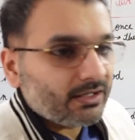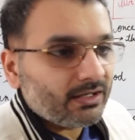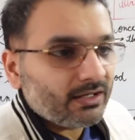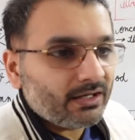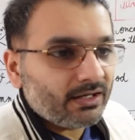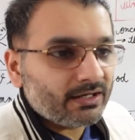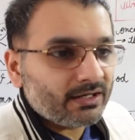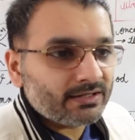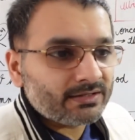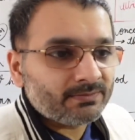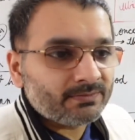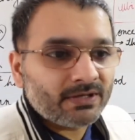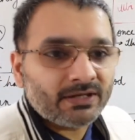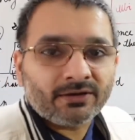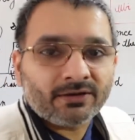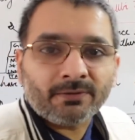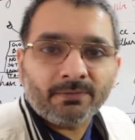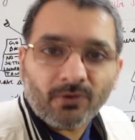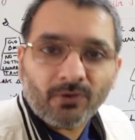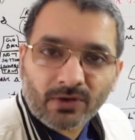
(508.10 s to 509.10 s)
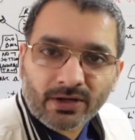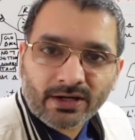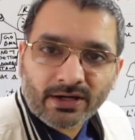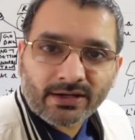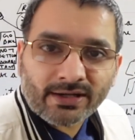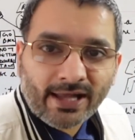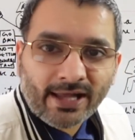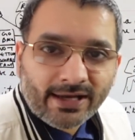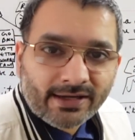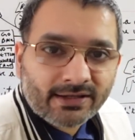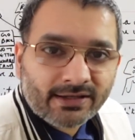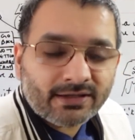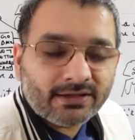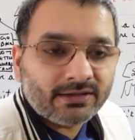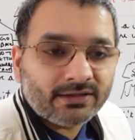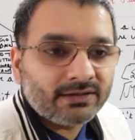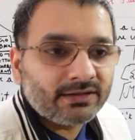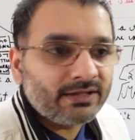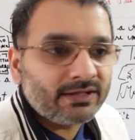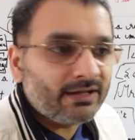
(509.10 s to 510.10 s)
it has been reported that
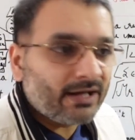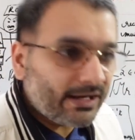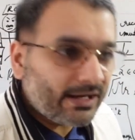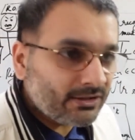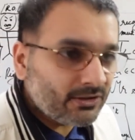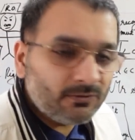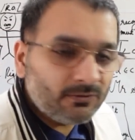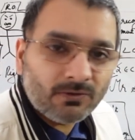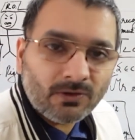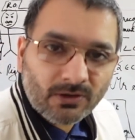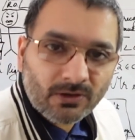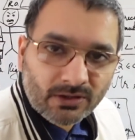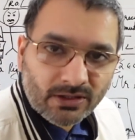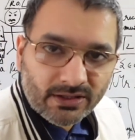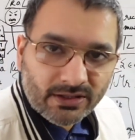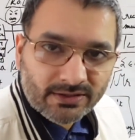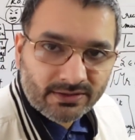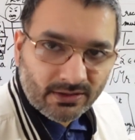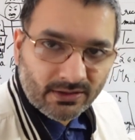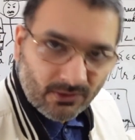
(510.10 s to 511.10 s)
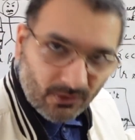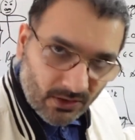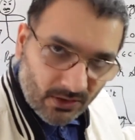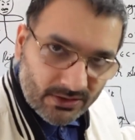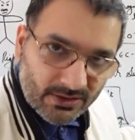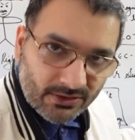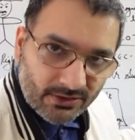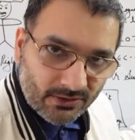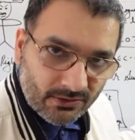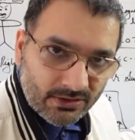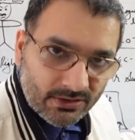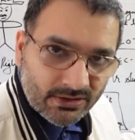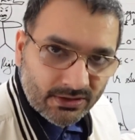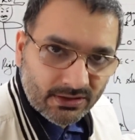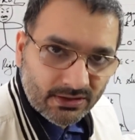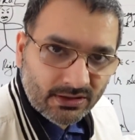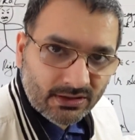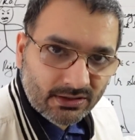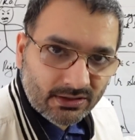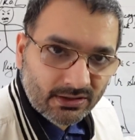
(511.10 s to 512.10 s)
the right to vote is a
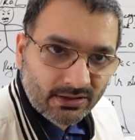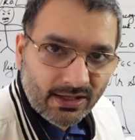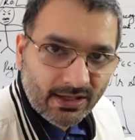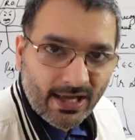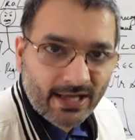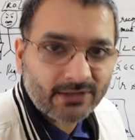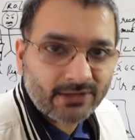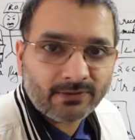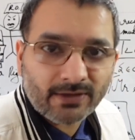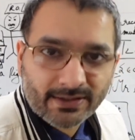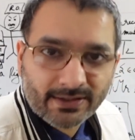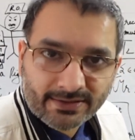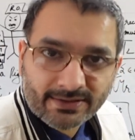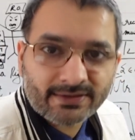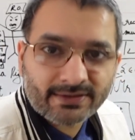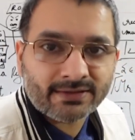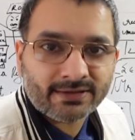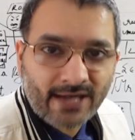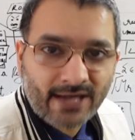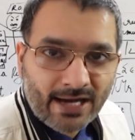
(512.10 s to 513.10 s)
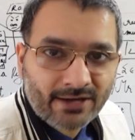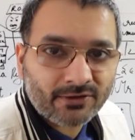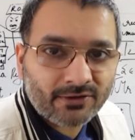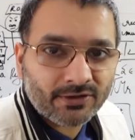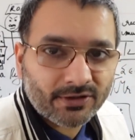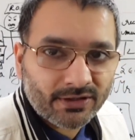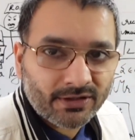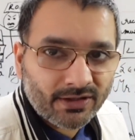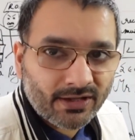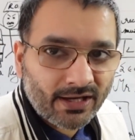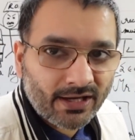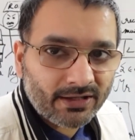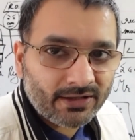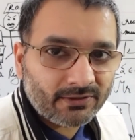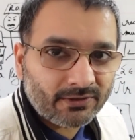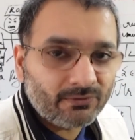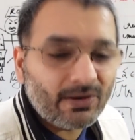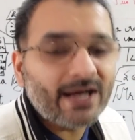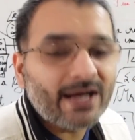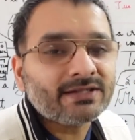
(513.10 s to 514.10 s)
constitutional as well as a statutory right.
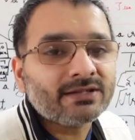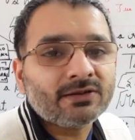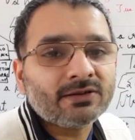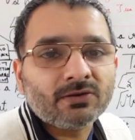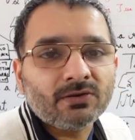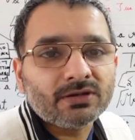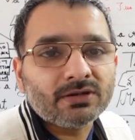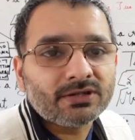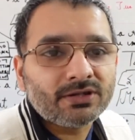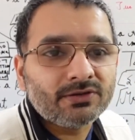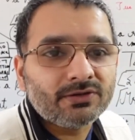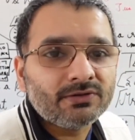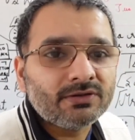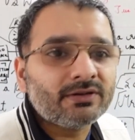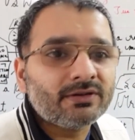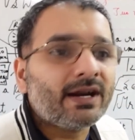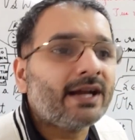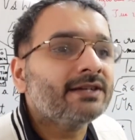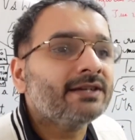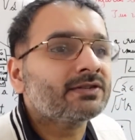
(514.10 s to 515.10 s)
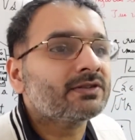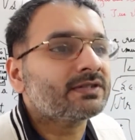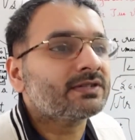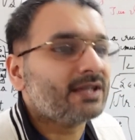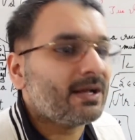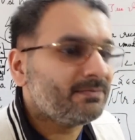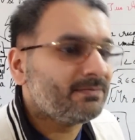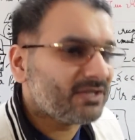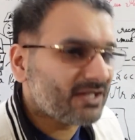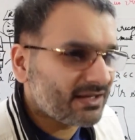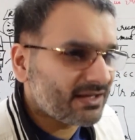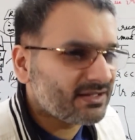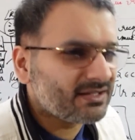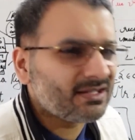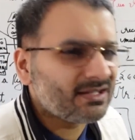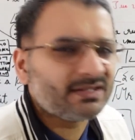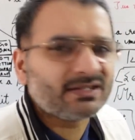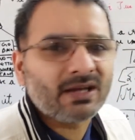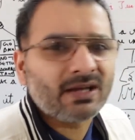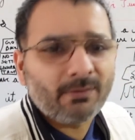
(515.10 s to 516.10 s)
Why is it a constitutional right? So some judges
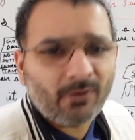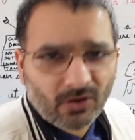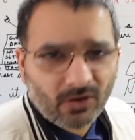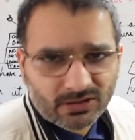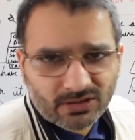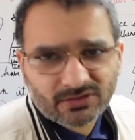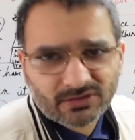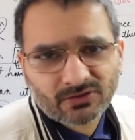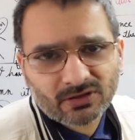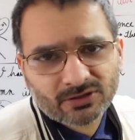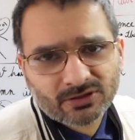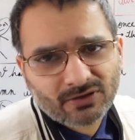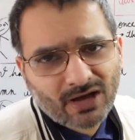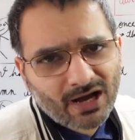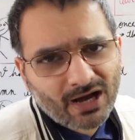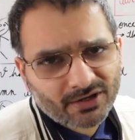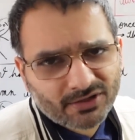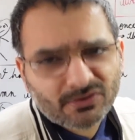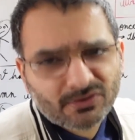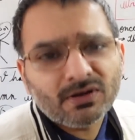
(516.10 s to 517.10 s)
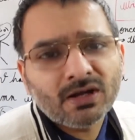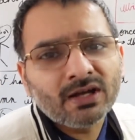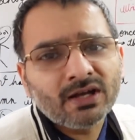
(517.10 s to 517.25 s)
and some authors also argue